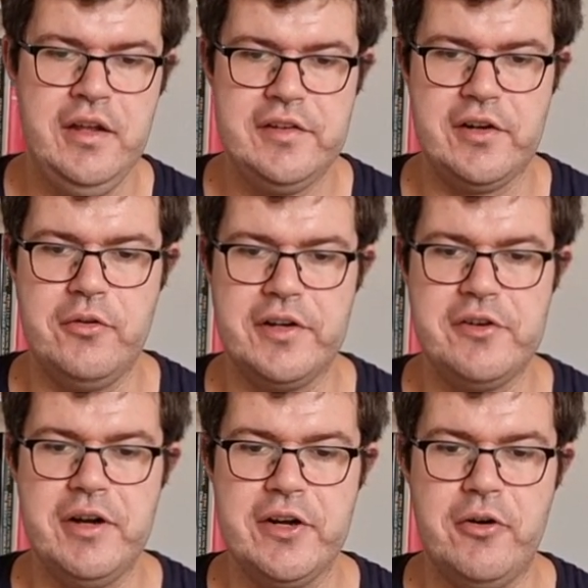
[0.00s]
so long as
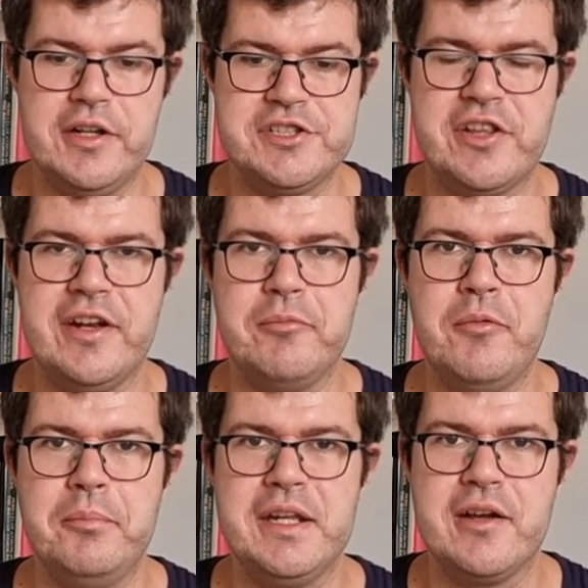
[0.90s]
you acknowledge that it
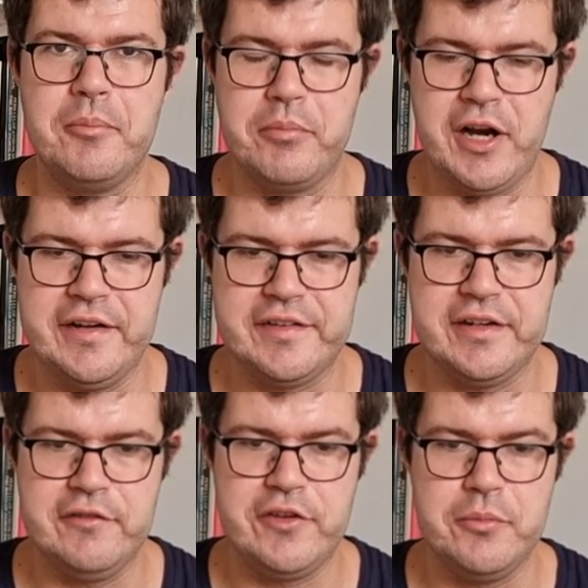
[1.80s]
won't be
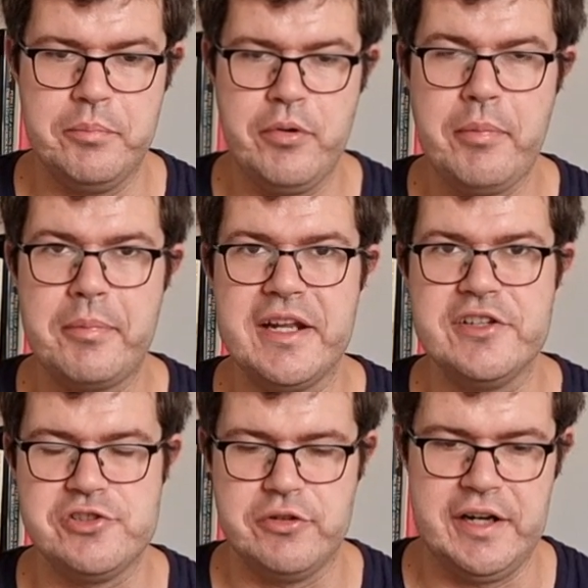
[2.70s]
comprehensive, you'll probably
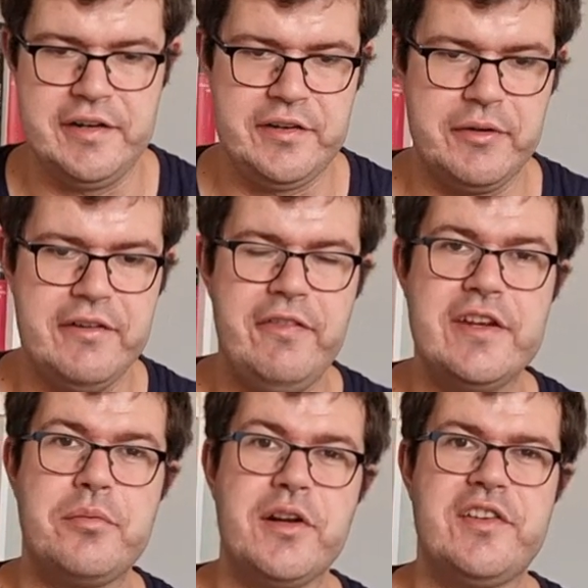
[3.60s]
enjoy it. So I'm giving
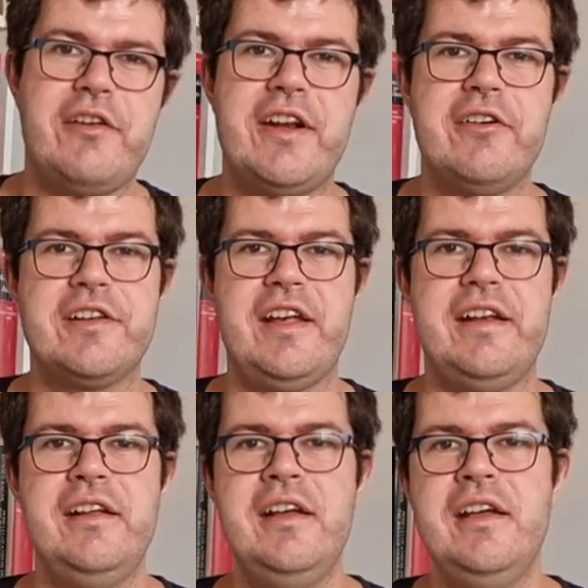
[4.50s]
this one a 7 out of
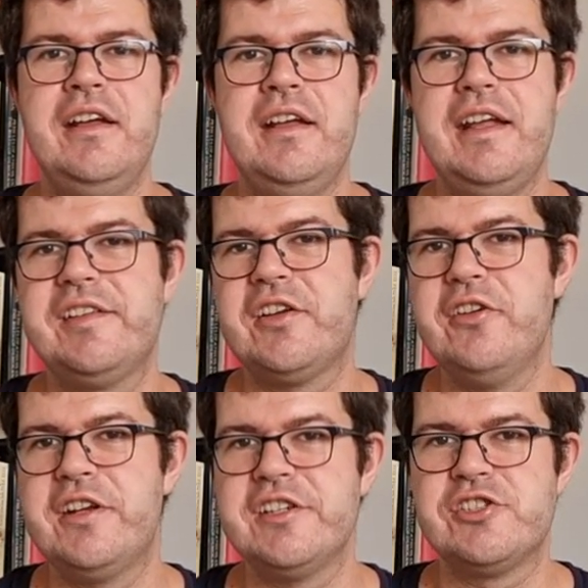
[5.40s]
10. It's
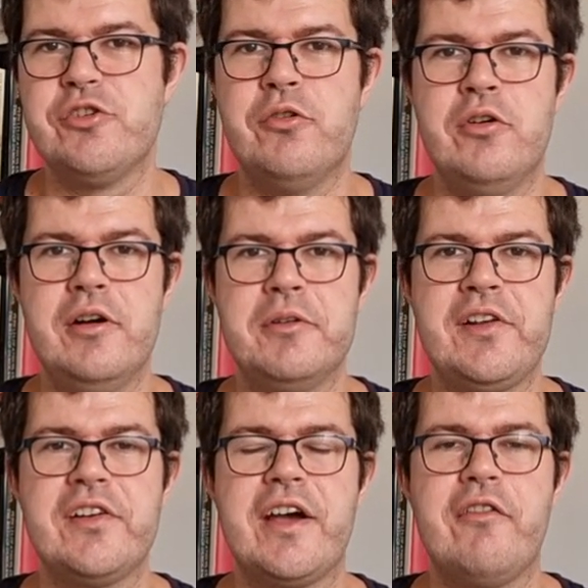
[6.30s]
good, it's short,
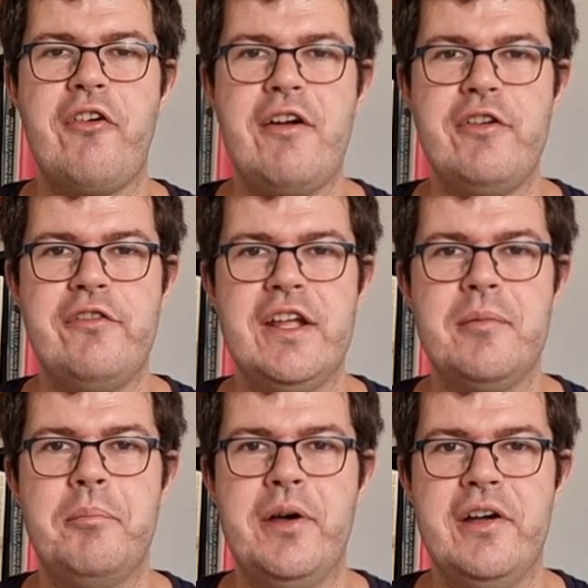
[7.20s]
doesn't cover
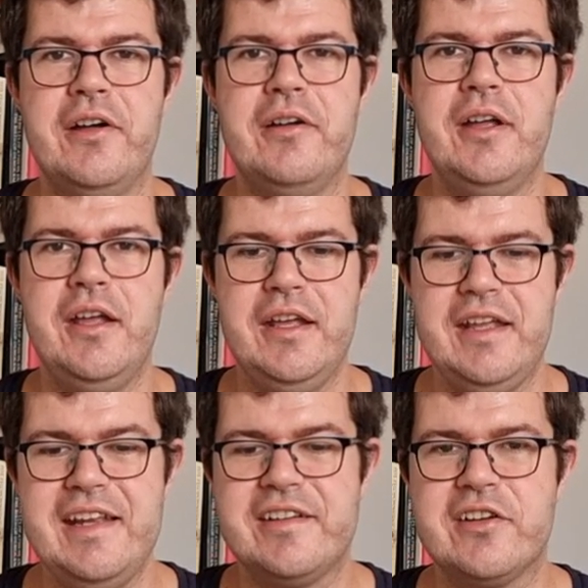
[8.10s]
everything, but
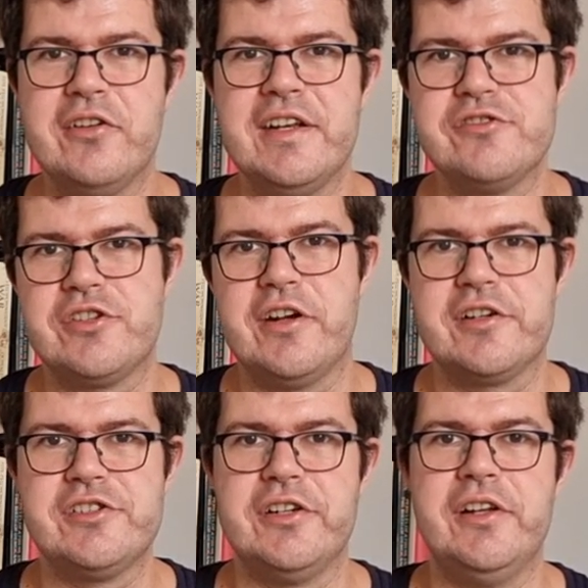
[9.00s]
is a good
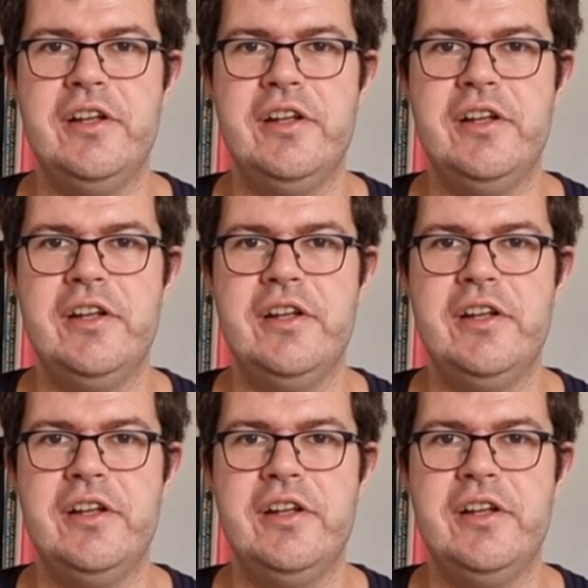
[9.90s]
introduction.